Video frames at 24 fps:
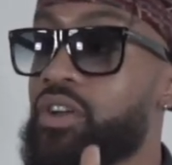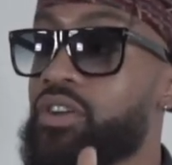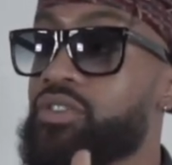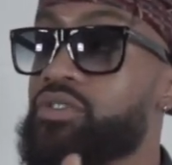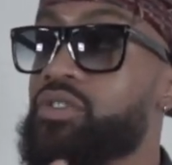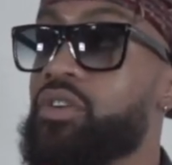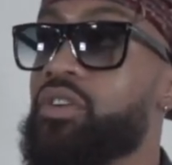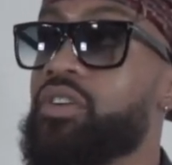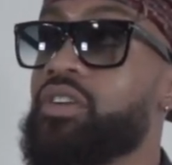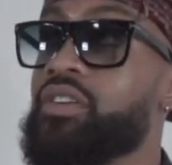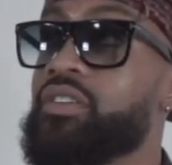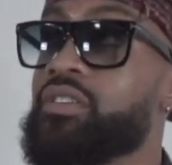
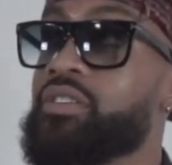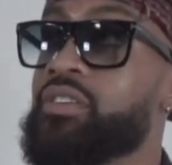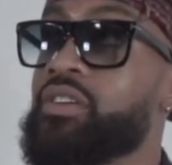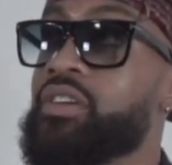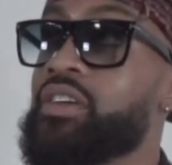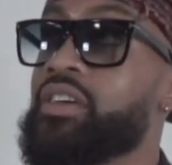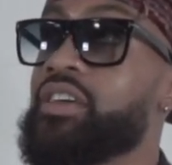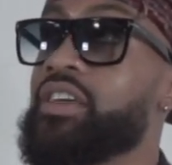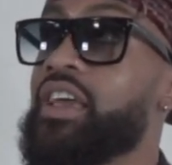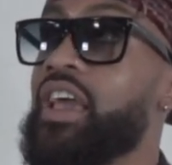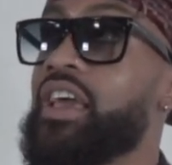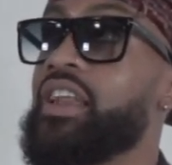started
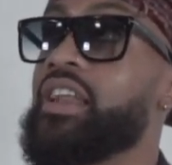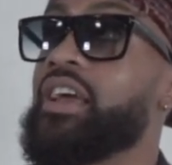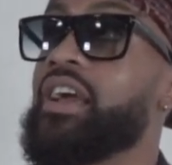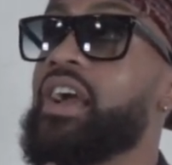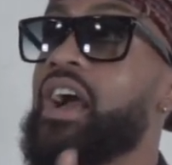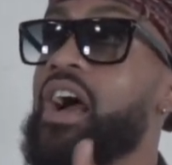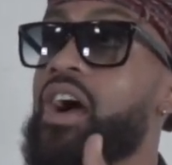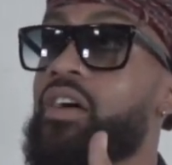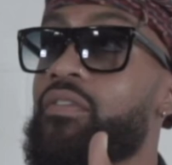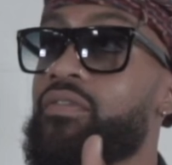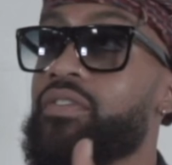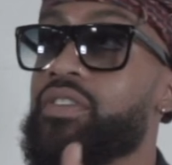gaining
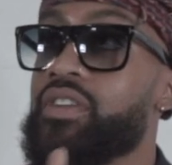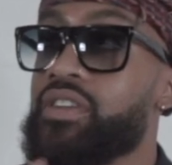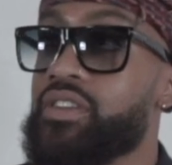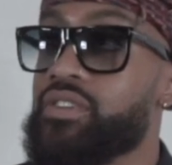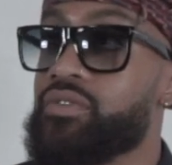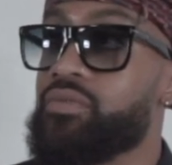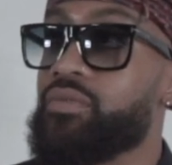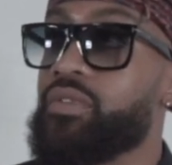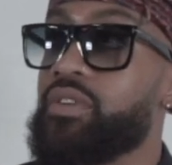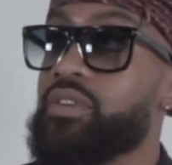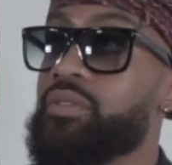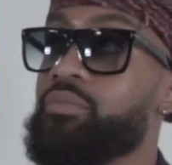
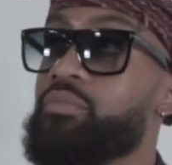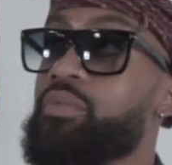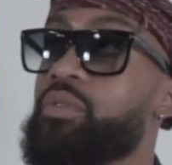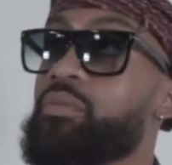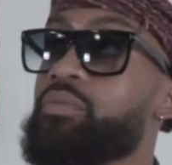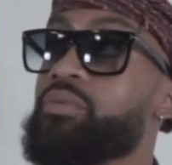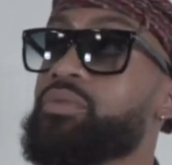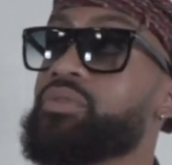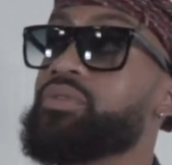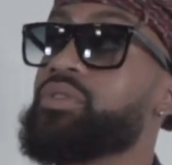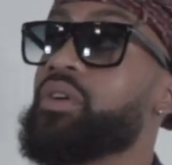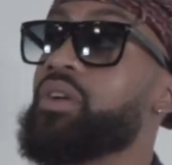confidence when
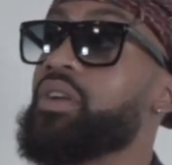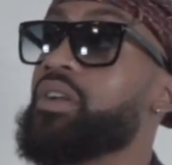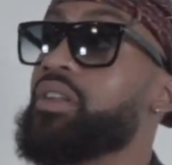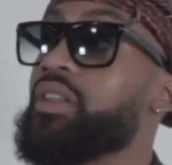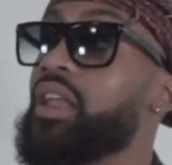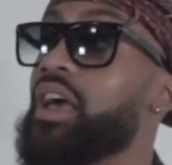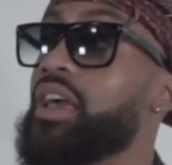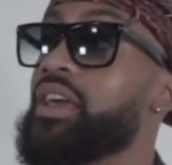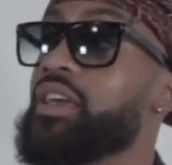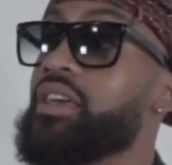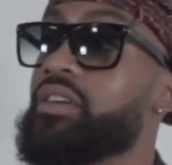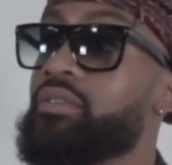people started
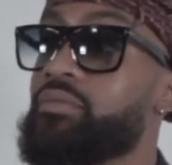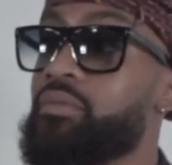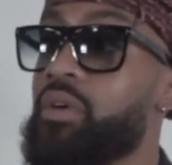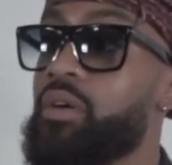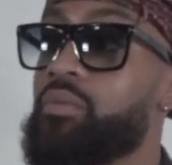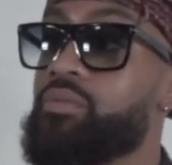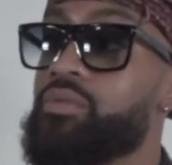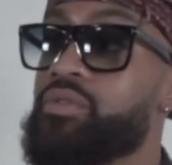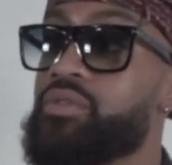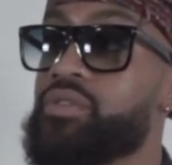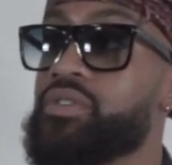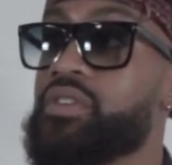liking
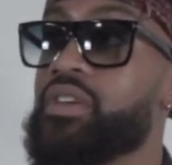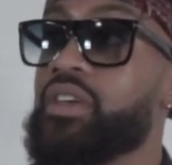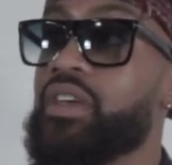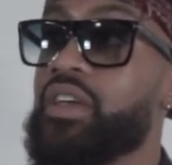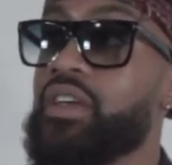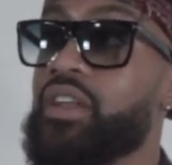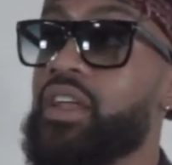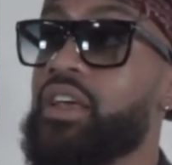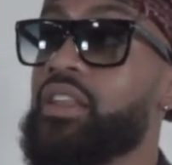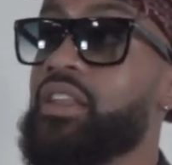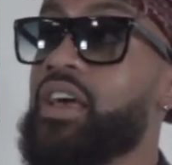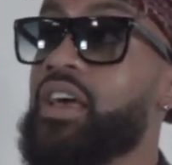my music
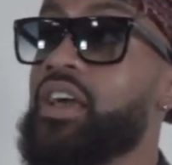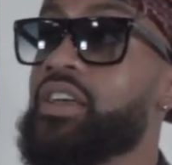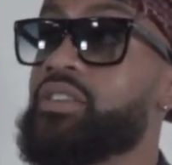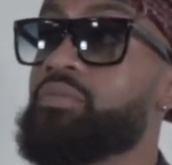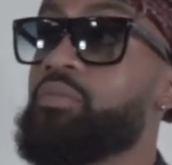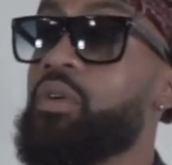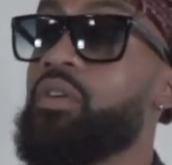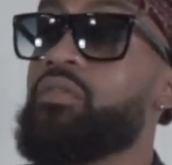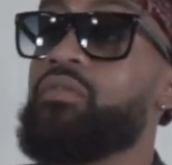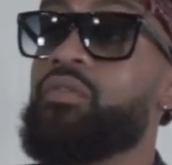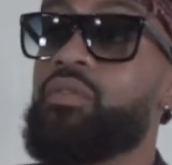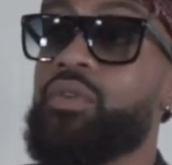and they liked
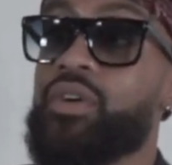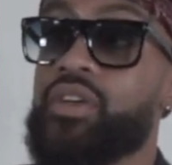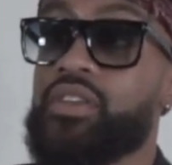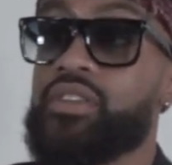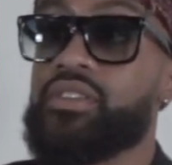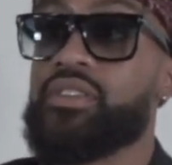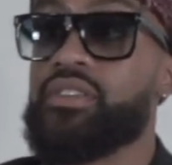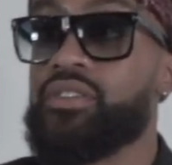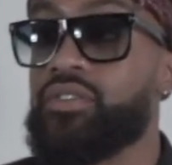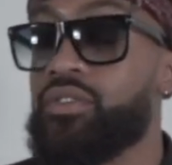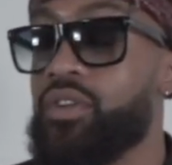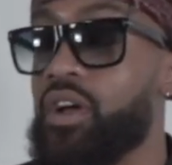my
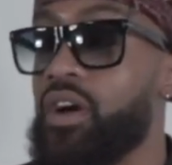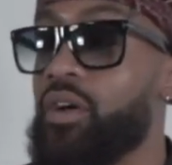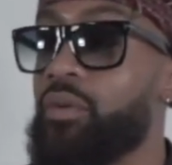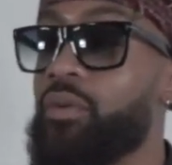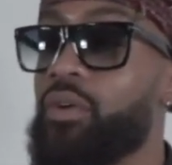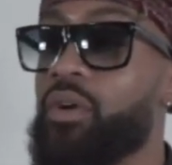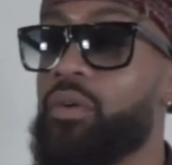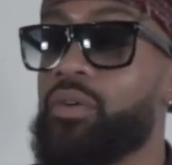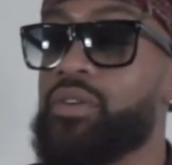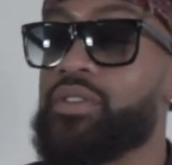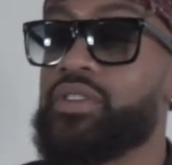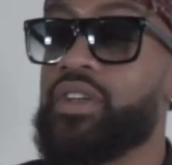voice. I would
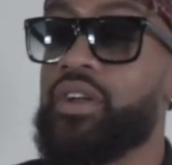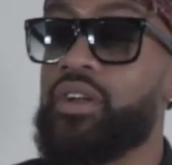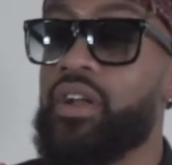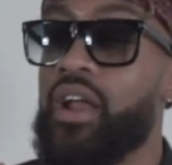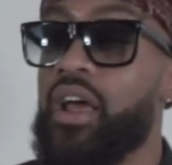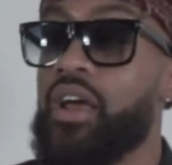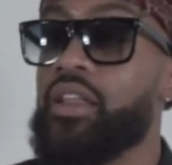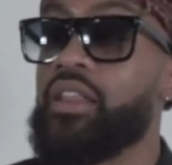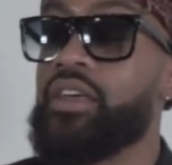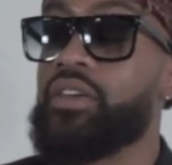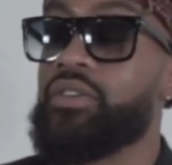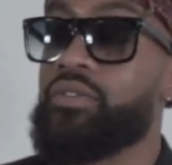always hear
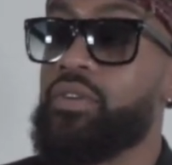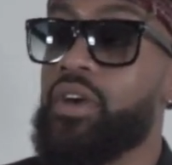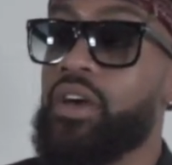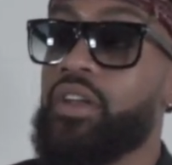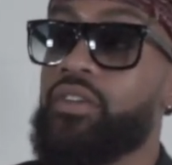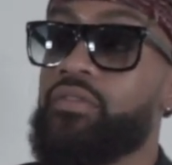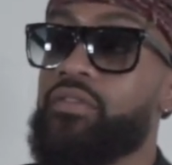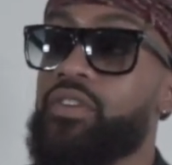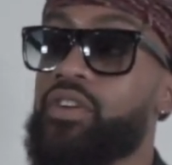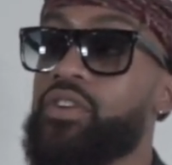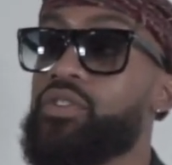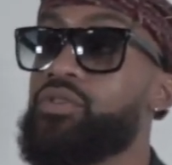that, like, you got
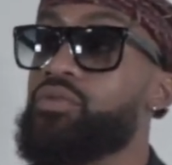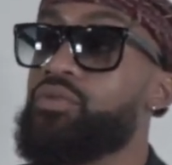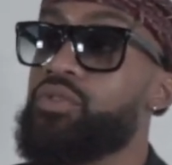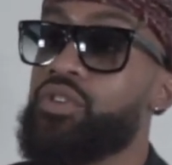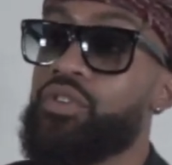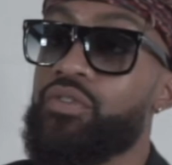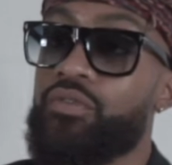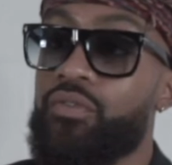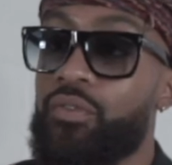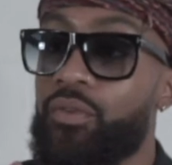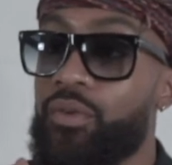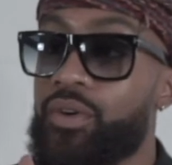a very
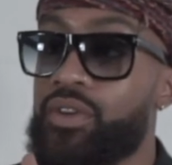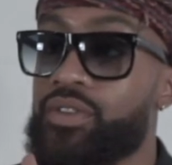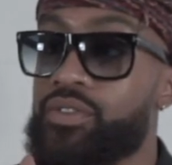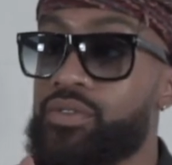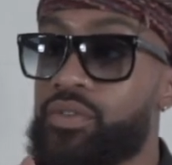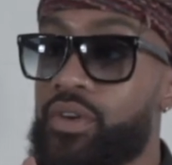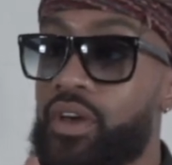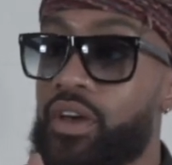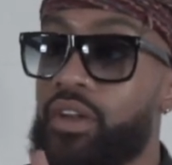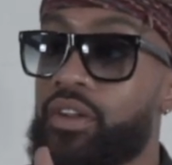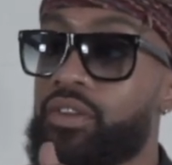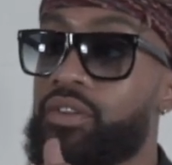unique voice,
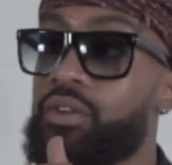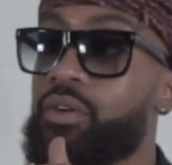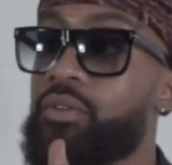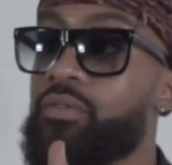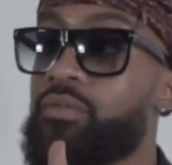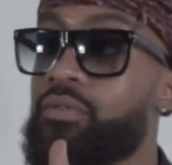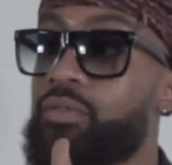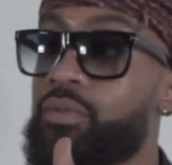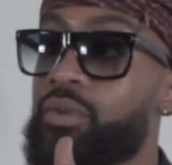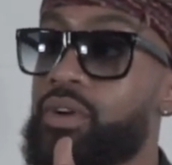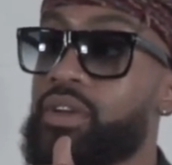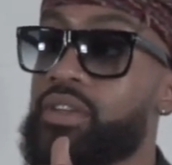you got a
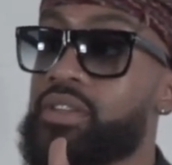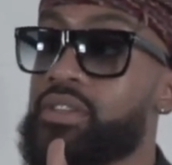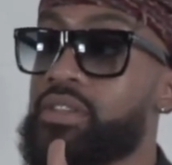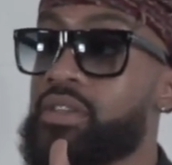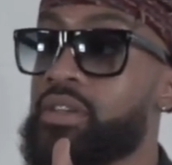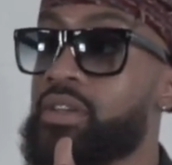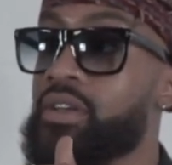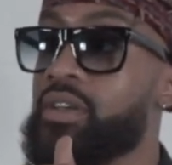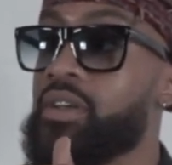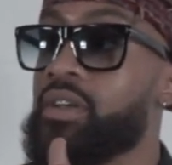dope voice,